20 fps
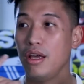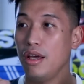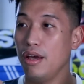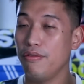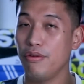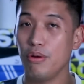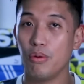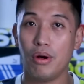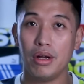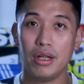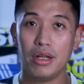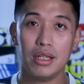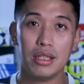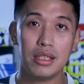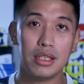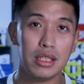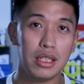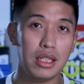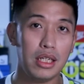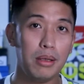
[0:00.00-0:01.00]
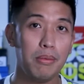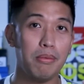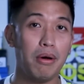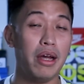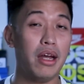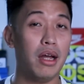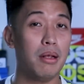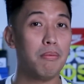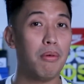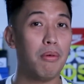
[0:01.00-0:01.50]
If you want to see
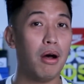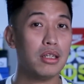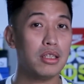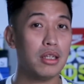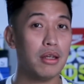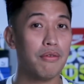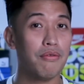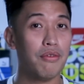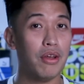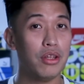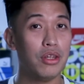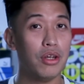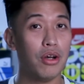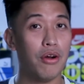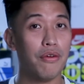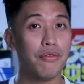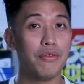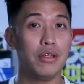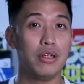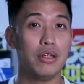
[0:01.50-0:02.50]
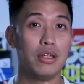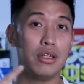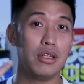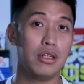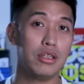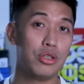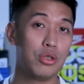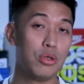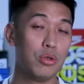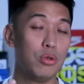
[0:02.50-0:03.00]
my unboxing video of the
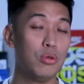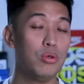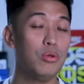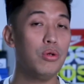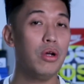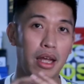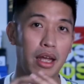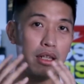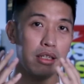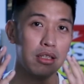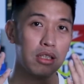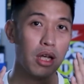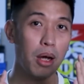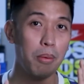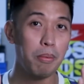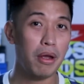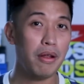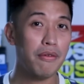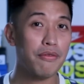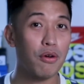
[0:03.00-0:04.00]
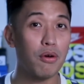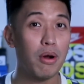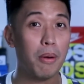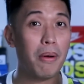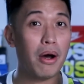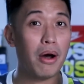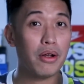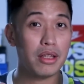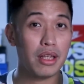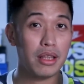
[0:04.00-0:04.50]
shoe and some info
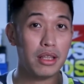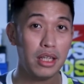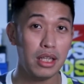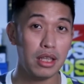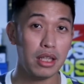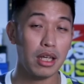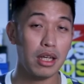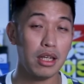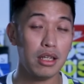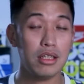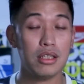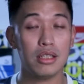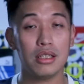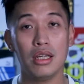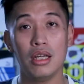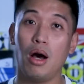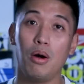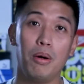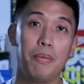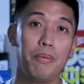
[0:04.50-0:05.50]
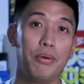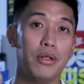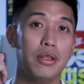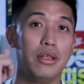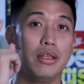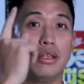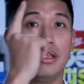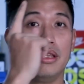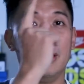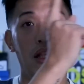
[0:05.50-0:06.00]
about the details, I will put
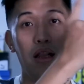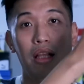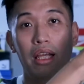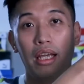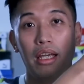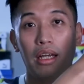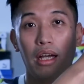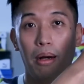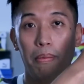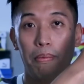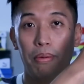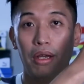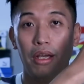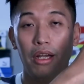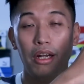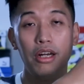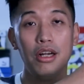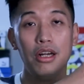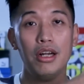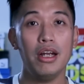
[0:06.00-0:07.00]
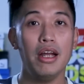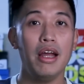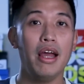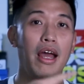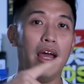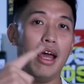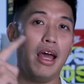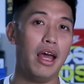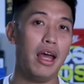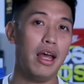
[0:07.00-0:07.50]
the link up here
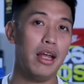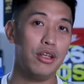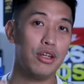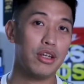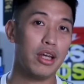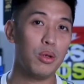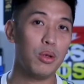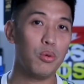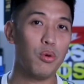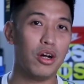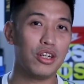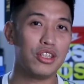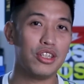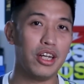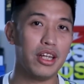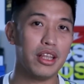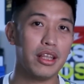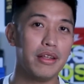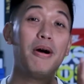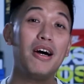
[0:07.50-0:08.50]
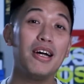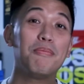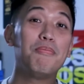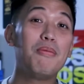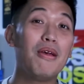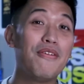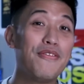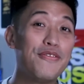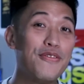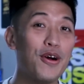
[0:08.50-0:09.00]
and you can watch it. But
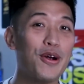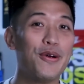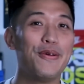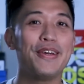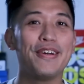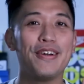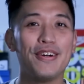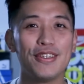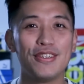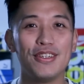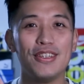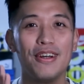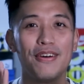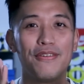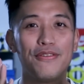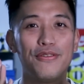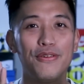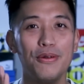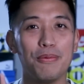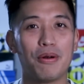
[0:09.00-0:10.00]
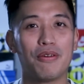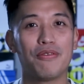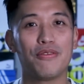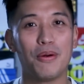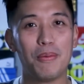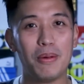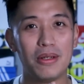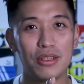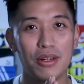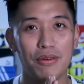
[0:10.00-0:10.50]
before we go to the full
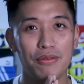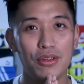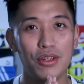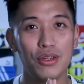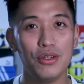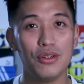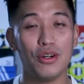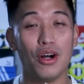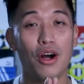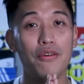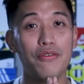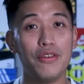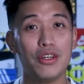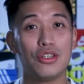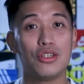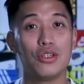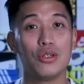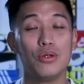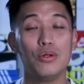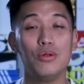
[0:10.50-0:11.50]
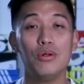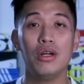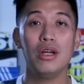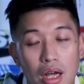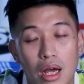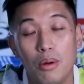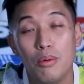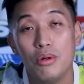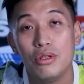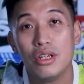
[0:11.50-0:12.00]
performance review of the shoe,
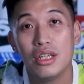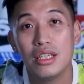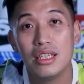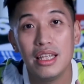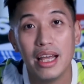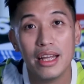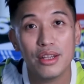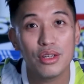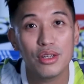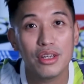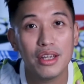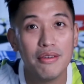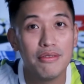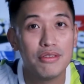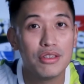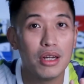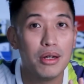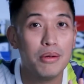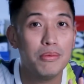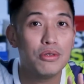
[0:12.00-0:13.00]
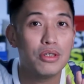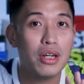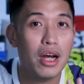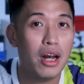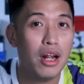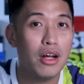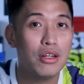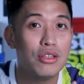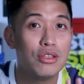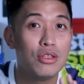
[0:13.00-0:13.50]
I would just like to give some
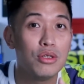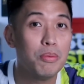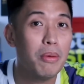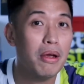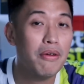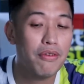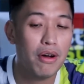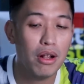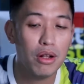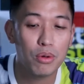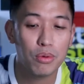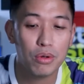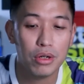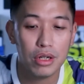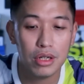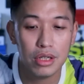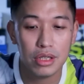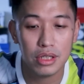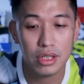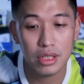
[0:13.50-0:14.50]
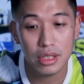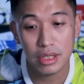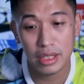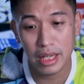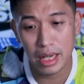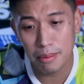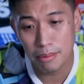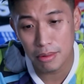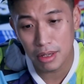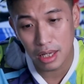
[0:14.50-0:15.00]
shoutouts to my followers,
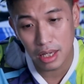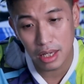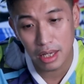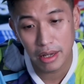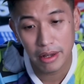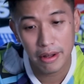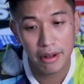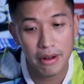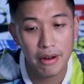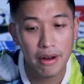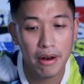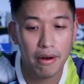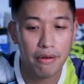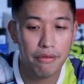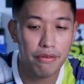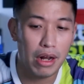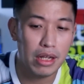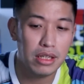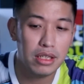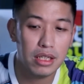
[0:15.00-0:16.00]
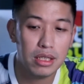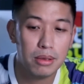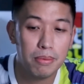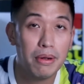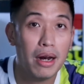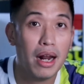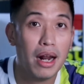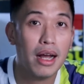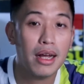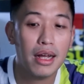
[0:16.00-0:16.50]
namely Francis
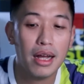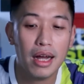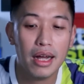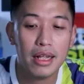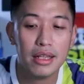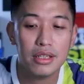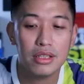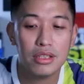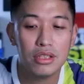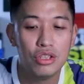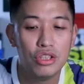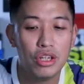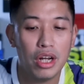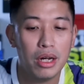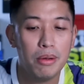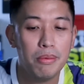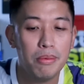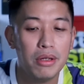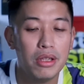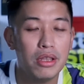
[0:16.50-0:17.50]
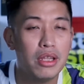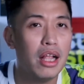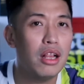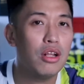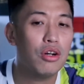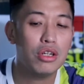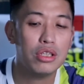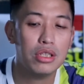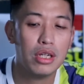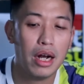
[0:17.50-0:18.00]
Bragat, Jeremy Del
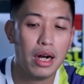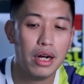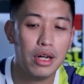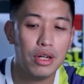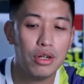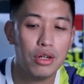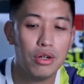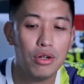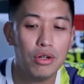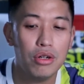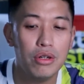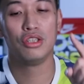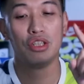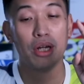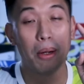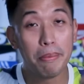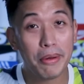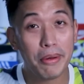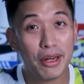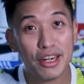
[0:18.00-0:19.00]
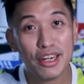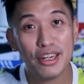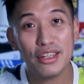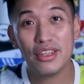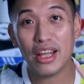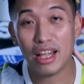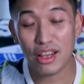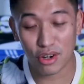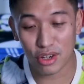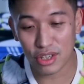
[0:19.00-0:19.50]
Rosario, Jamir Del